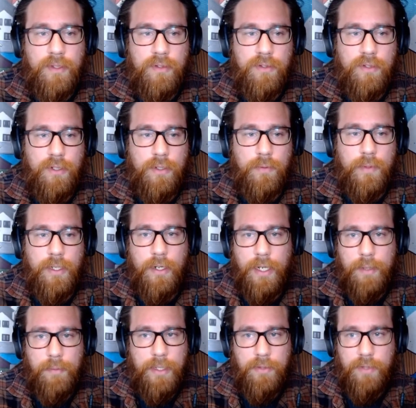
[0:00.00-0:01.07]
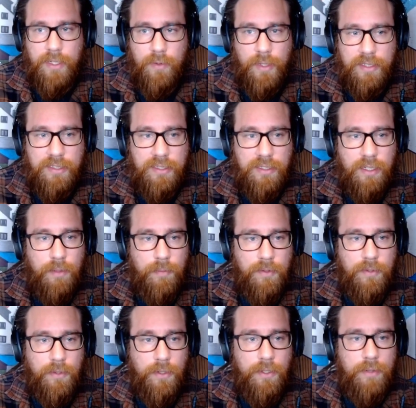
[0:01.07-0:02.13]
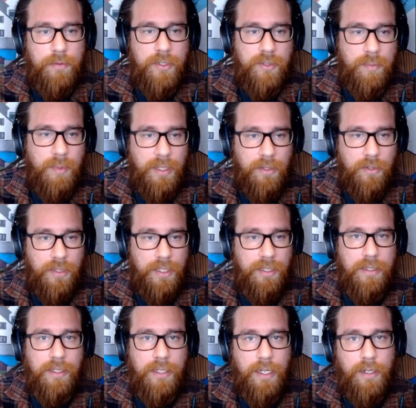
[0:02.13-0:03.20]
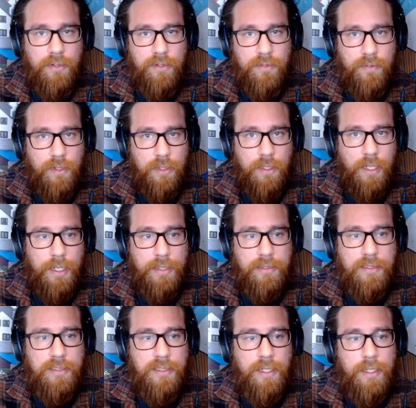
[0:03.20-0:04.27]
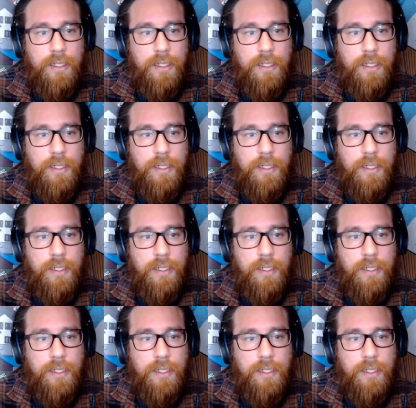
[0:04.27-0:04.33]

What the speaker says: So we know how many requests come through just by looking at the count of log lines.